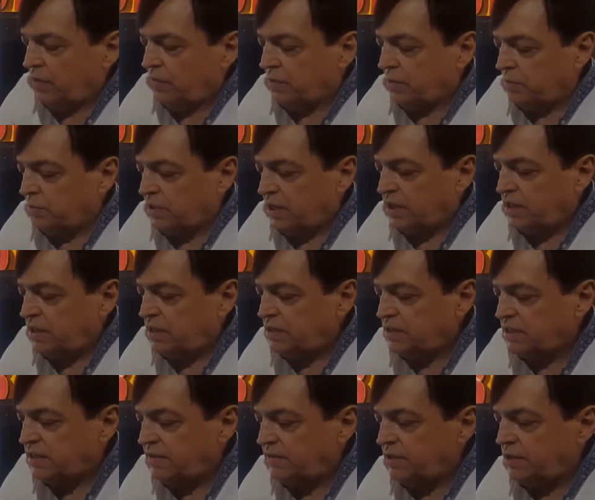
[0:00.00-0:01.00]
From
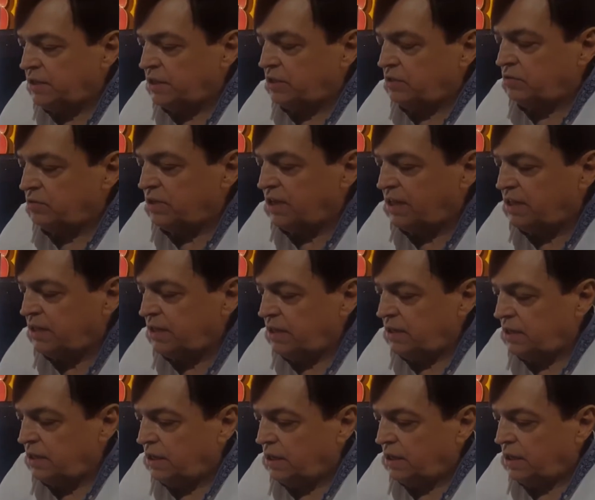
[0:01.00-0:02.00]
1970 to
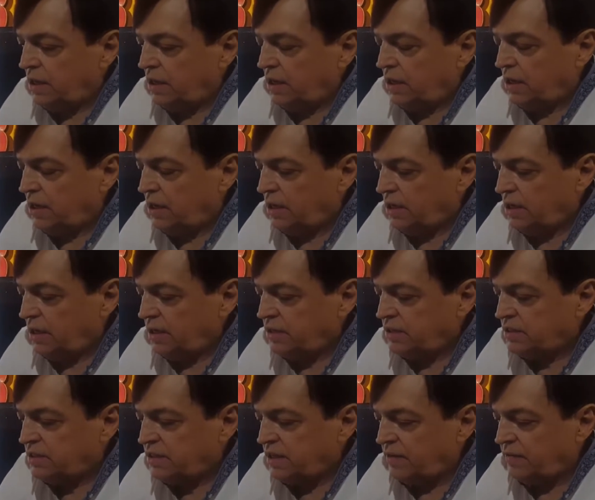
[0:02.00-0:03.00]

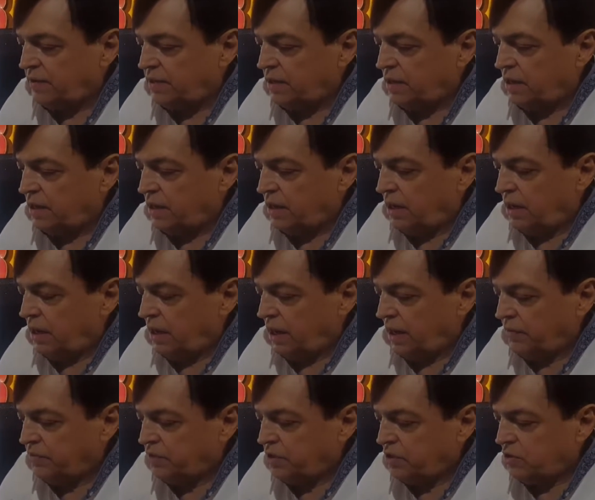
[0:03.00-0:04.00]
1997,
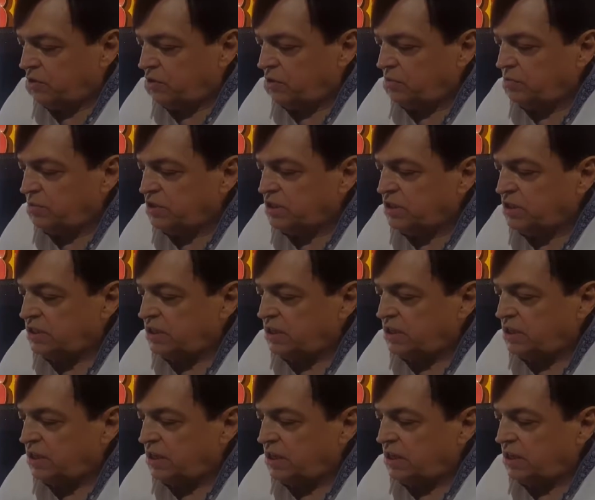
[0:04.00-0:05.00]
after almost
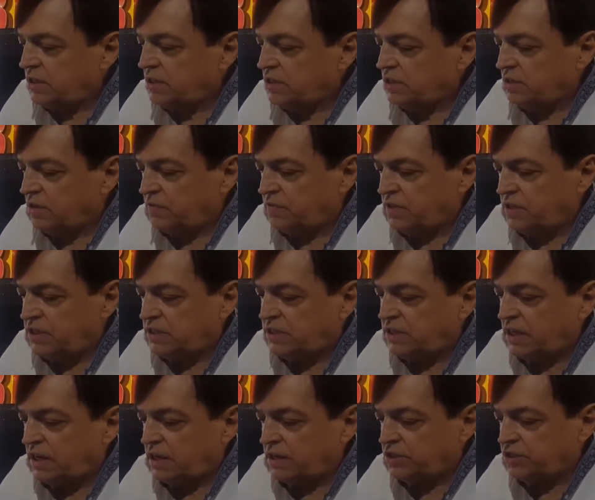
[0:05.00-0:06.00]
30 years of
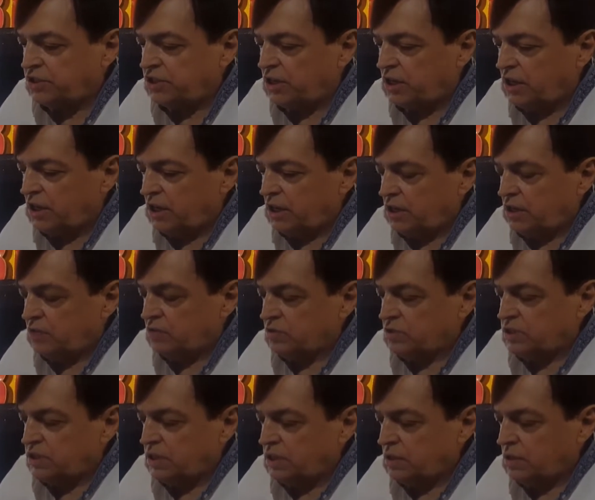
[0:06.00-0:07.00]
research,
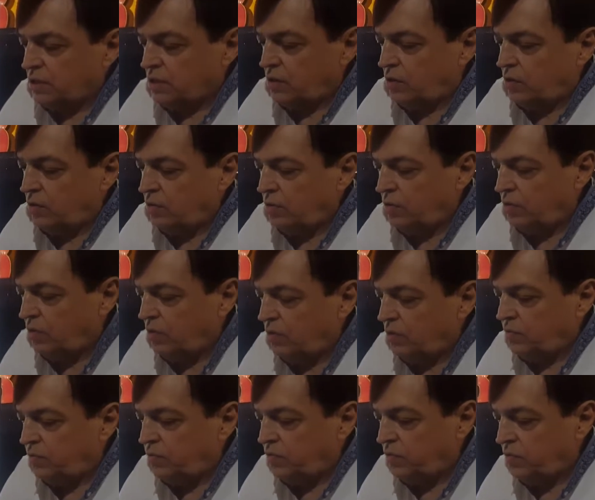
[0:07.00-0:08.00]
using all
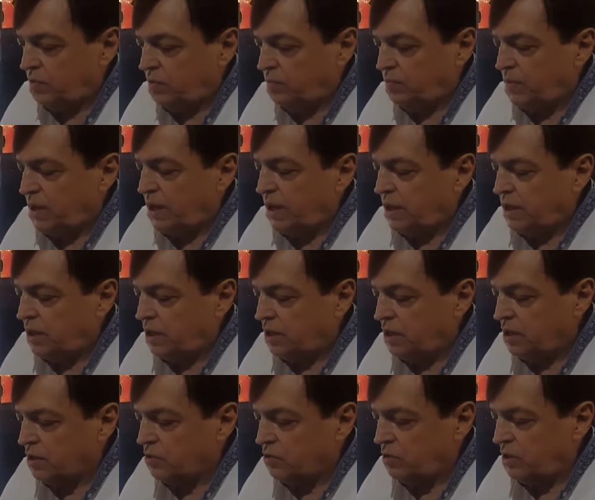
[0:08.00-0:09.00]
of
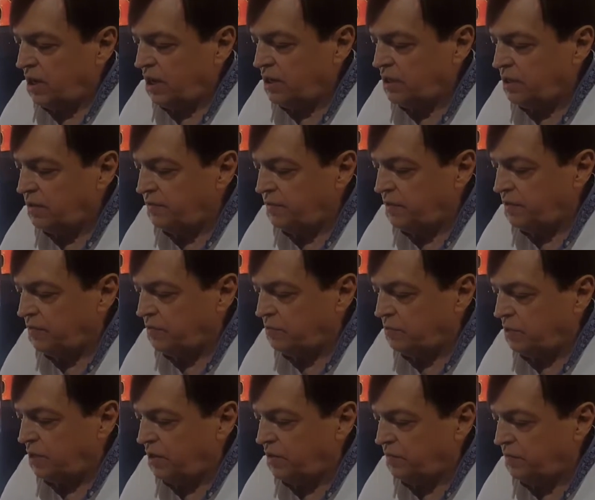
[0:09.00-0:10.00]
my collective
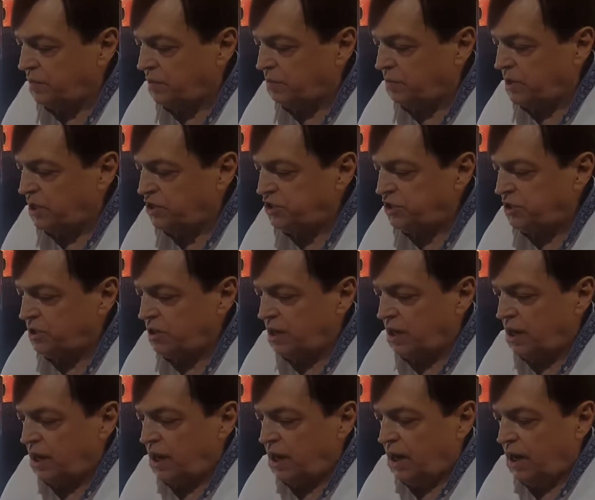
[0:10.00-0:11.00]
information,
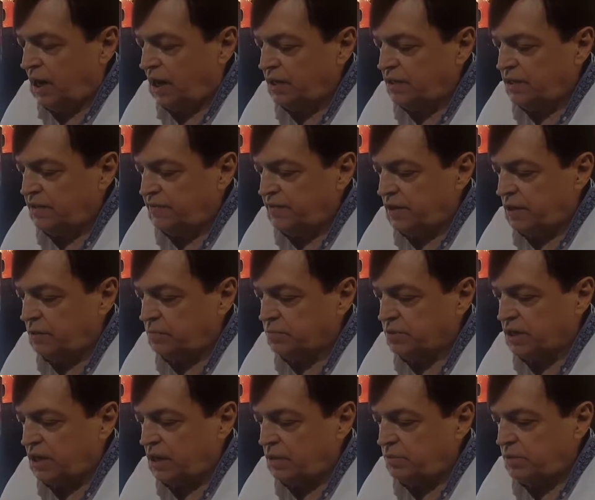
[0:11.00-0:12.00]
I developed
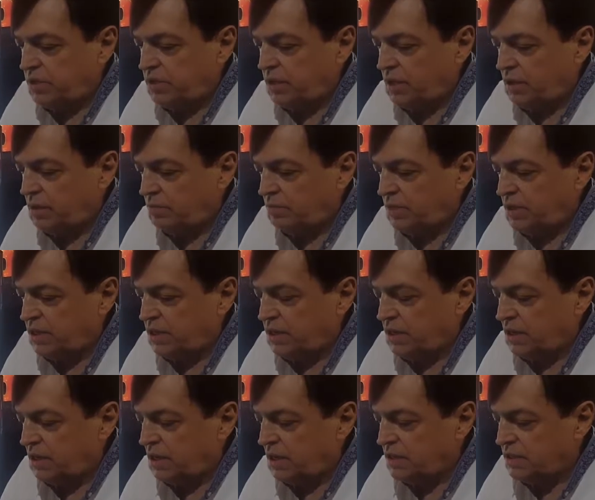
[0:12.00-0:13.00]
KBT
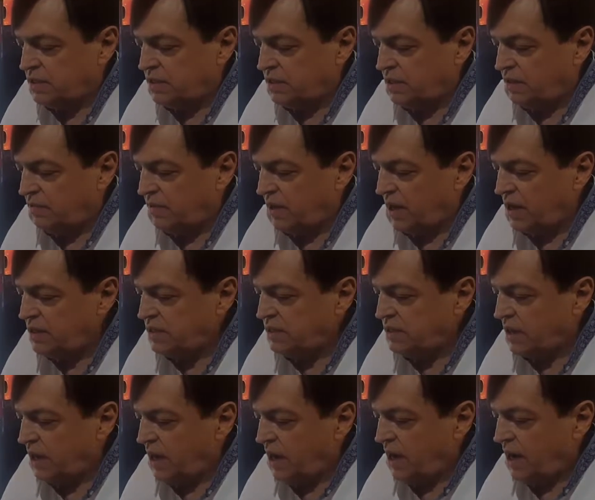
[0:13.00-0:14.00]
medical laser device
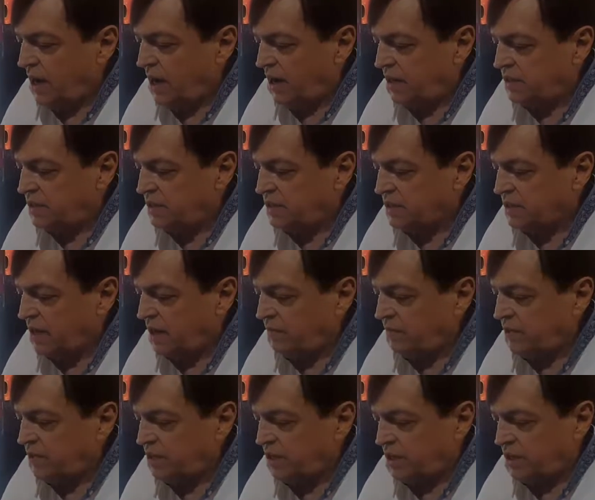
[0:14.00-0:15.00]
and
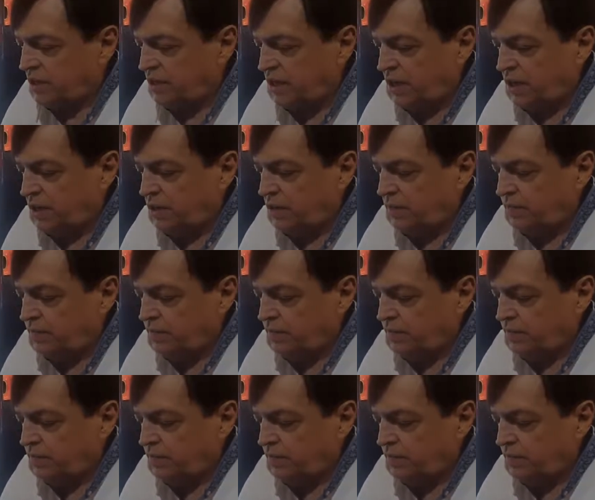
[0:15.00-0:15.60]
discovered technique